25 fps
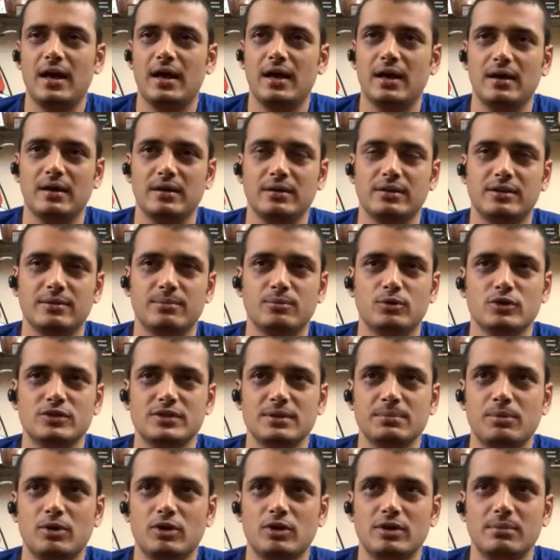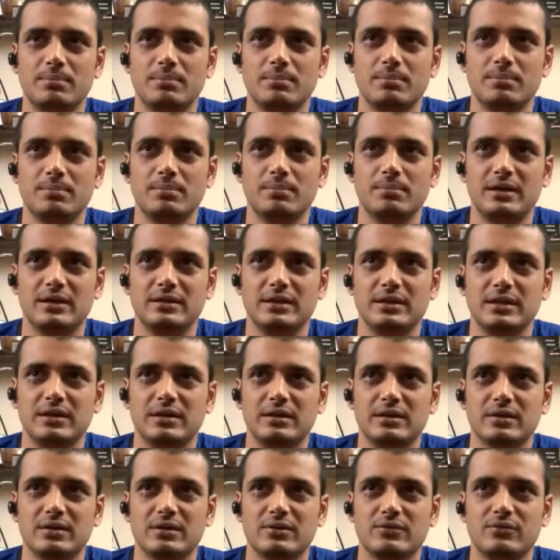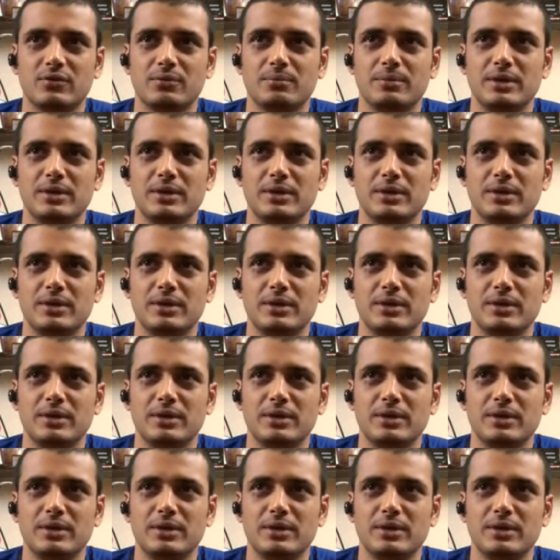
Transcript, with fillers: Ah, the most important part, I think, uh,